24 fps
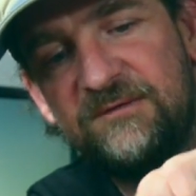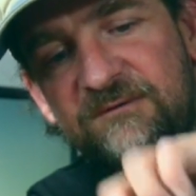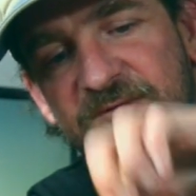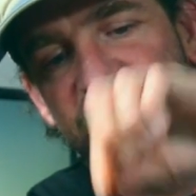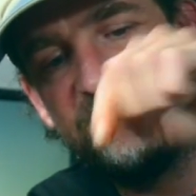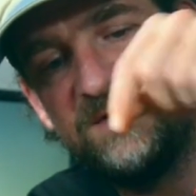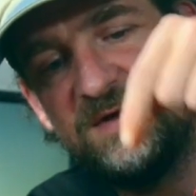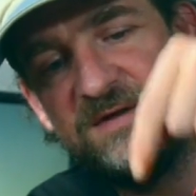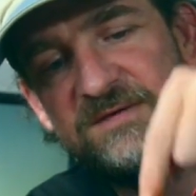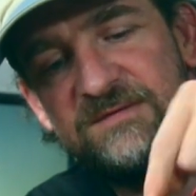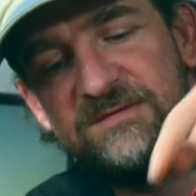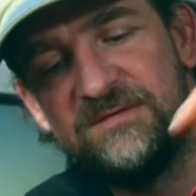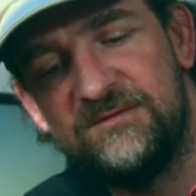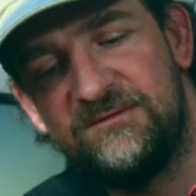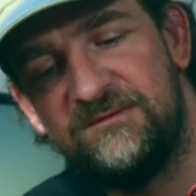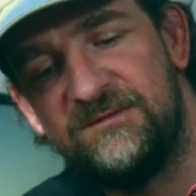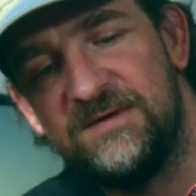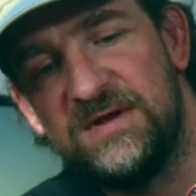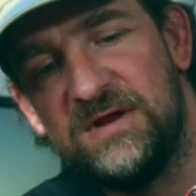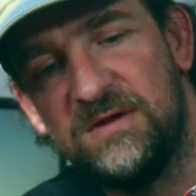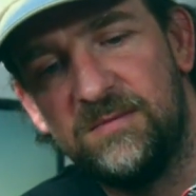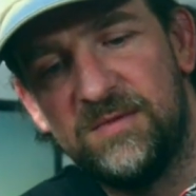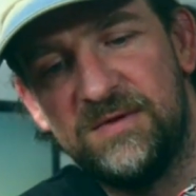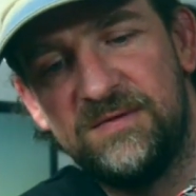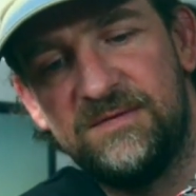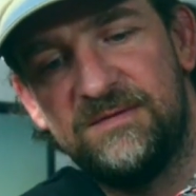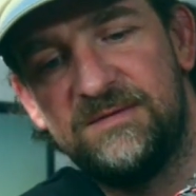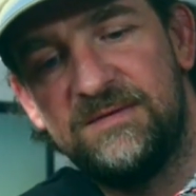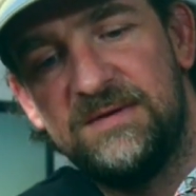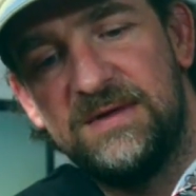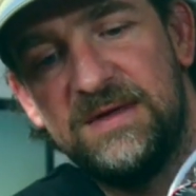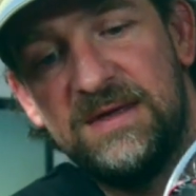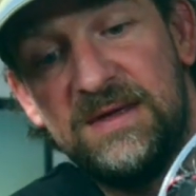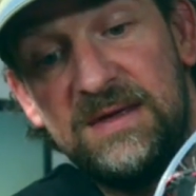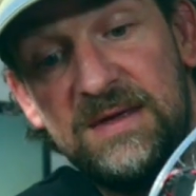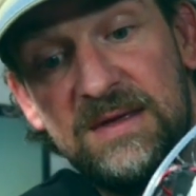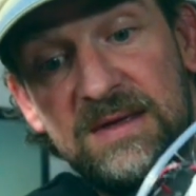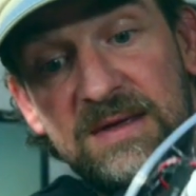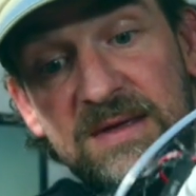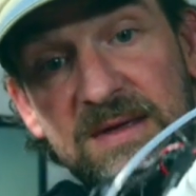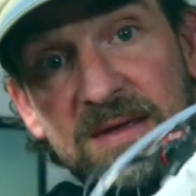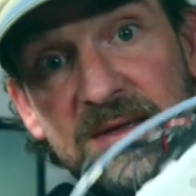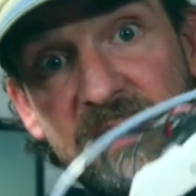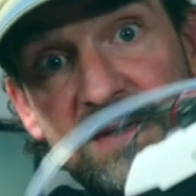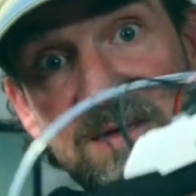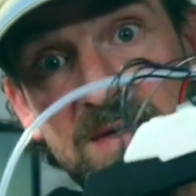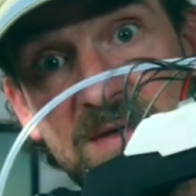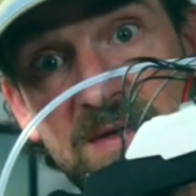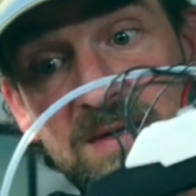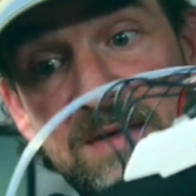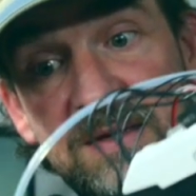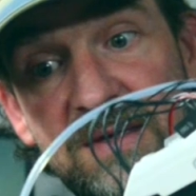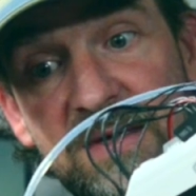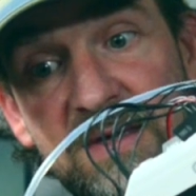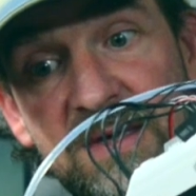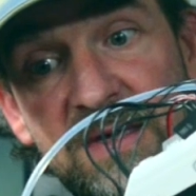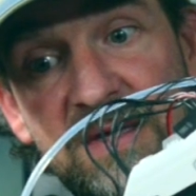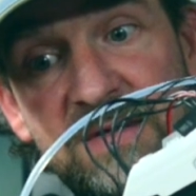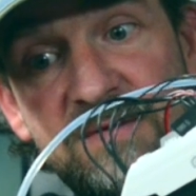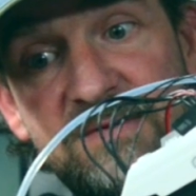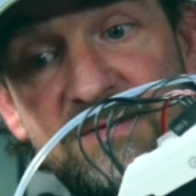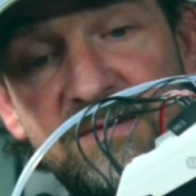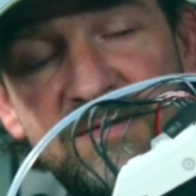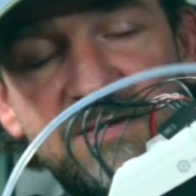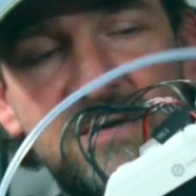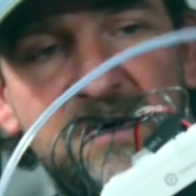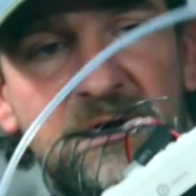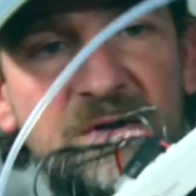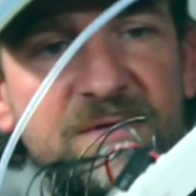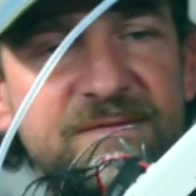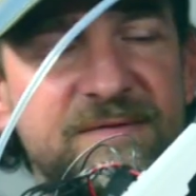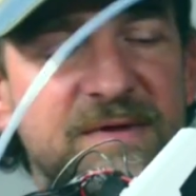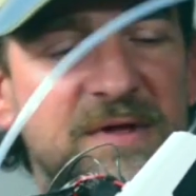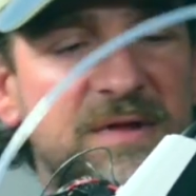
feeds the filament into the hot